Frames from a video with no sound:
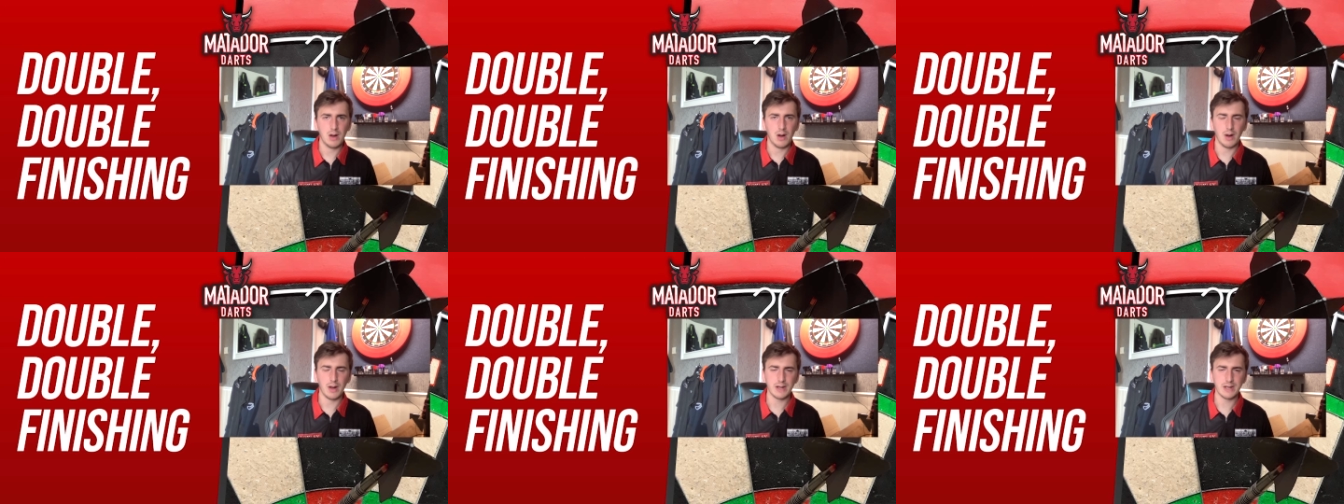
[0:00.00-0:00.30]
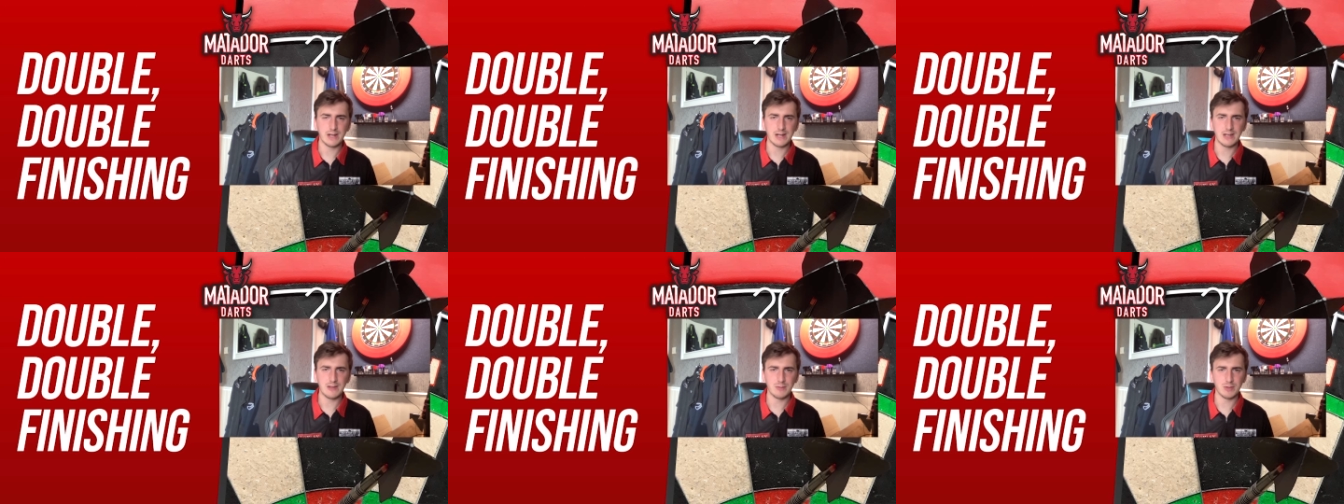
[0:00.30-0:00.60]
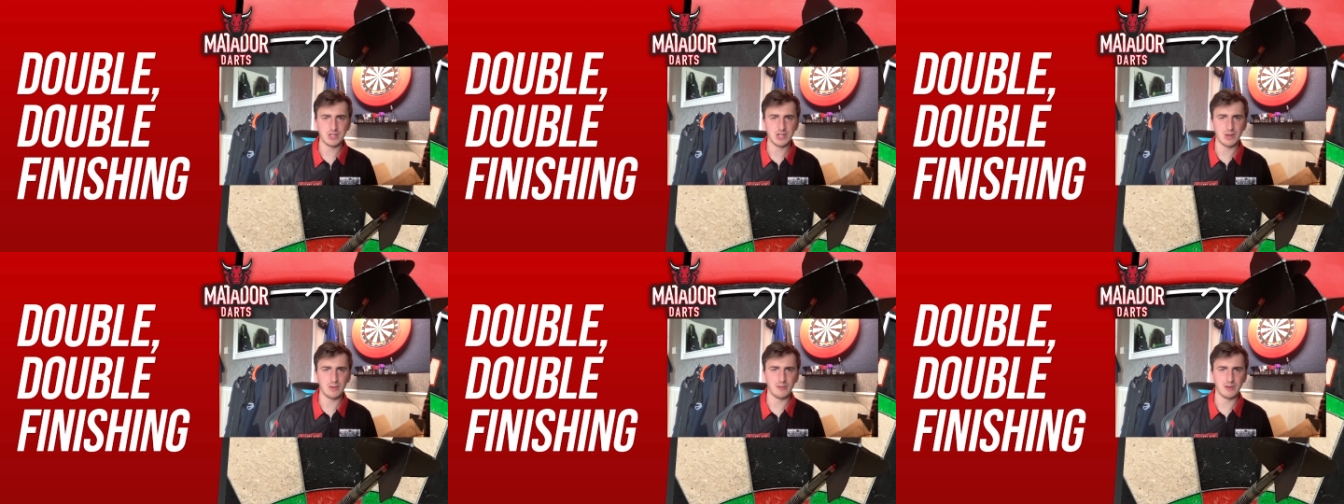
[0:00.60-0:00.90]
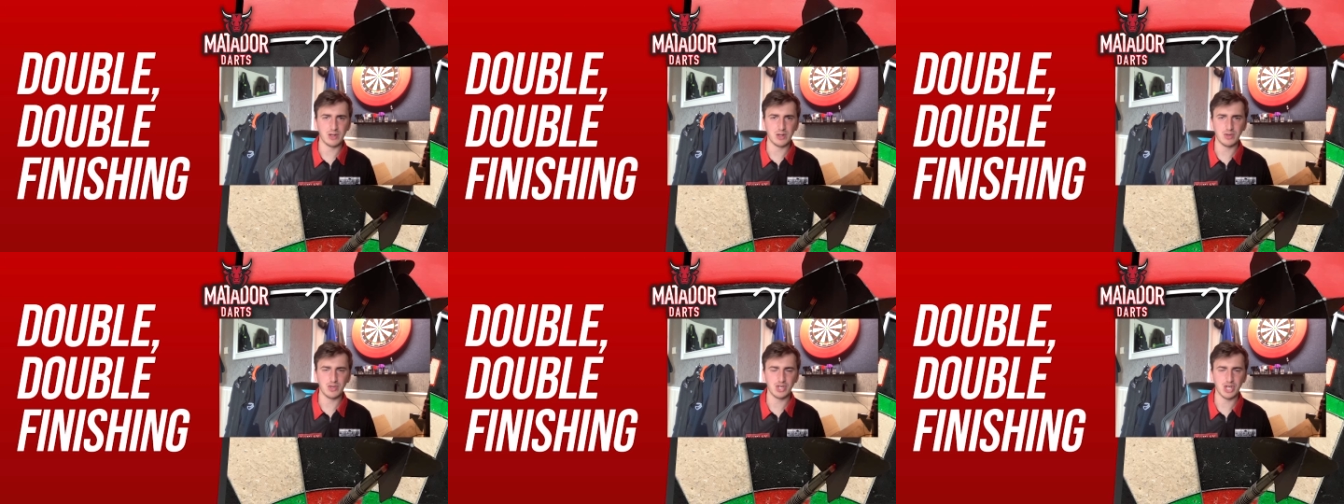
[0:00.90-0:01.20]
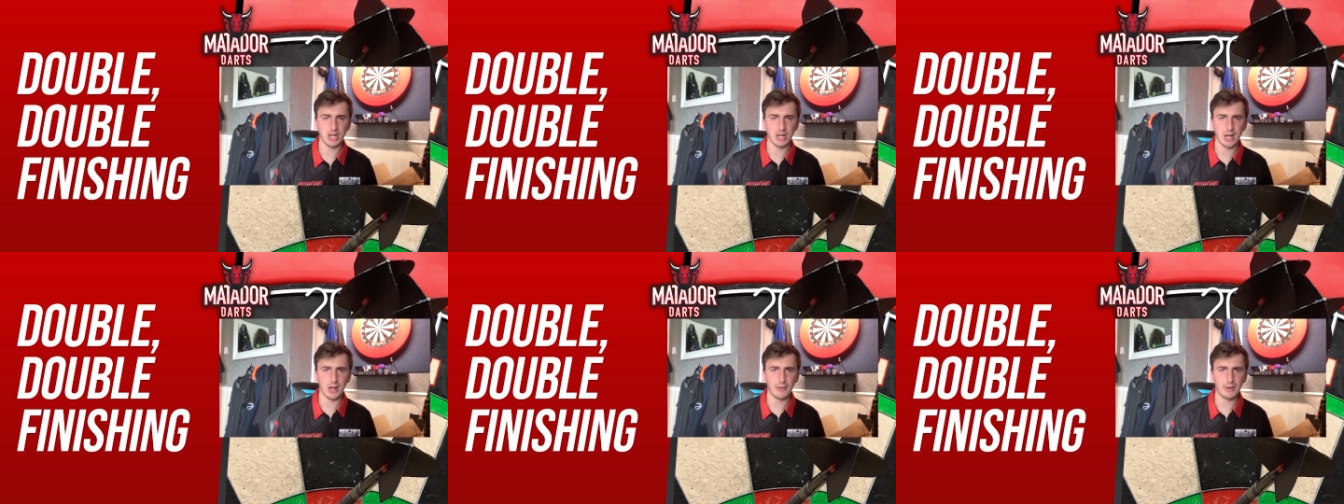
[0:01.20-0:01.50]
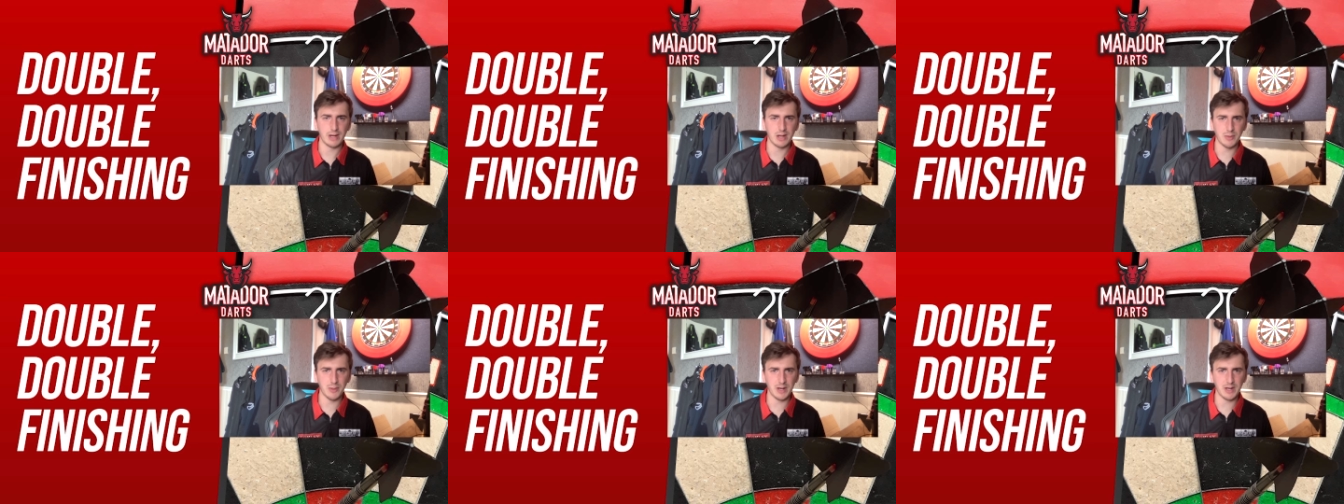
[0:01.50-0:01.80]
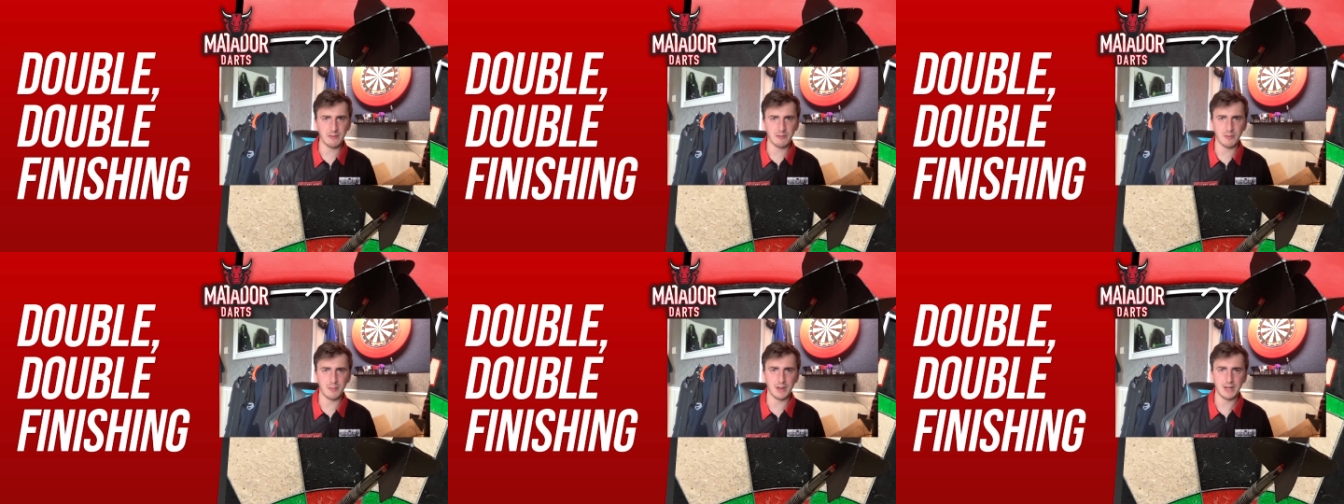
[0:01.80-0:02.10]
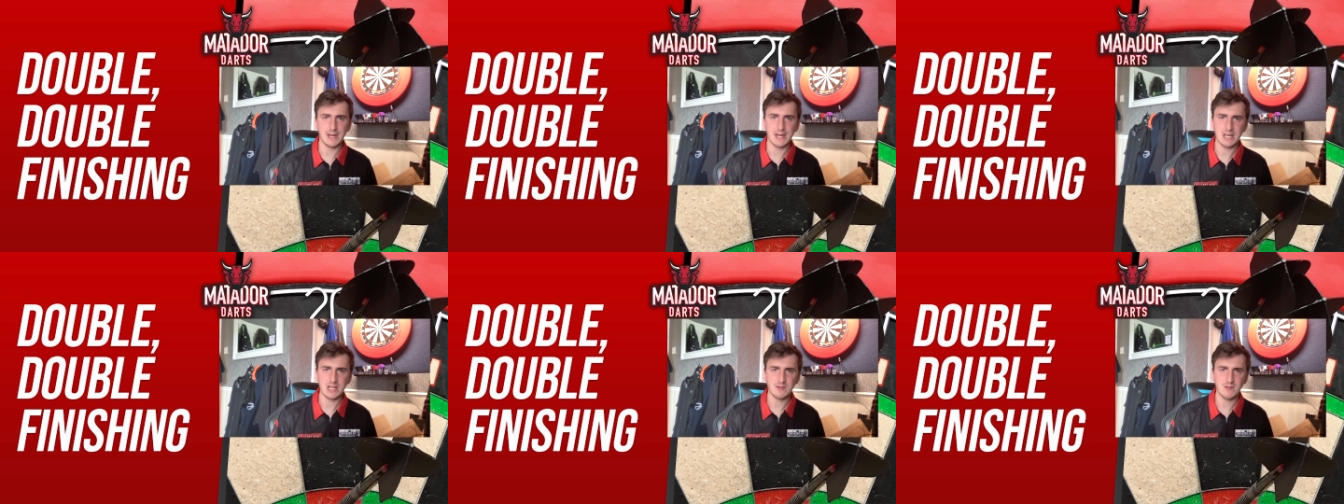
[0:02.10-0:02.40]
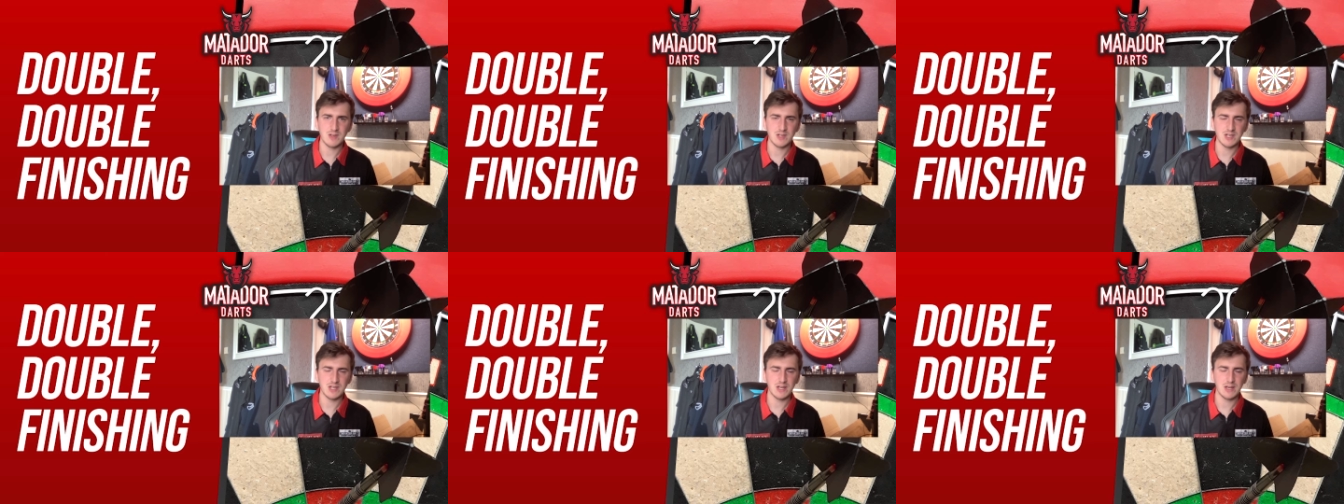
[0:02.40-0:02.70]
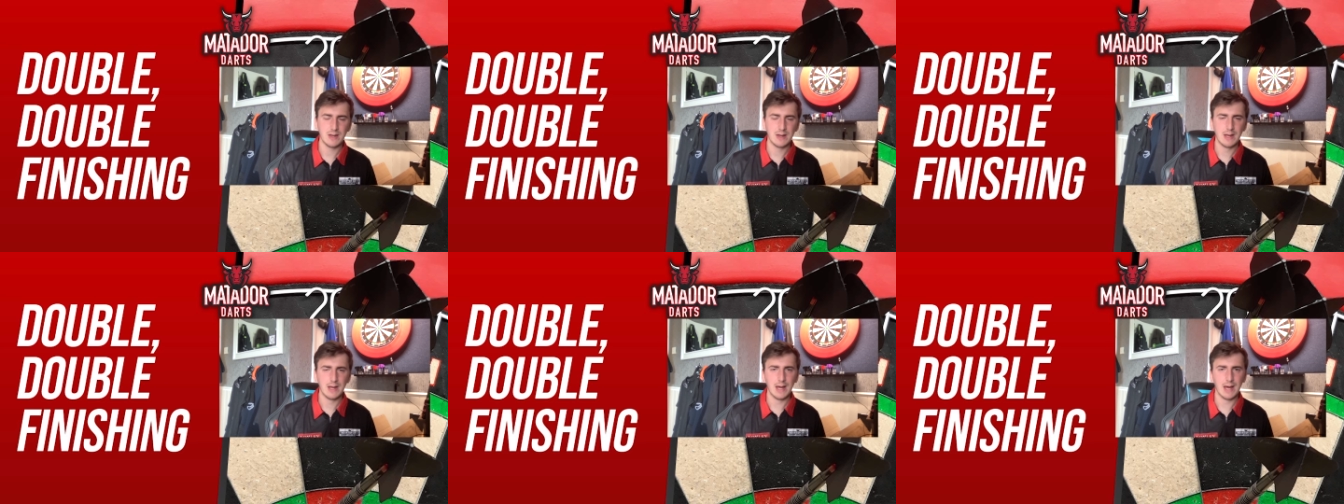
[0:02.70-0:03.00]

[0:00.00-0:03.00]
I can leave myself a good checkout anyway for my next visit,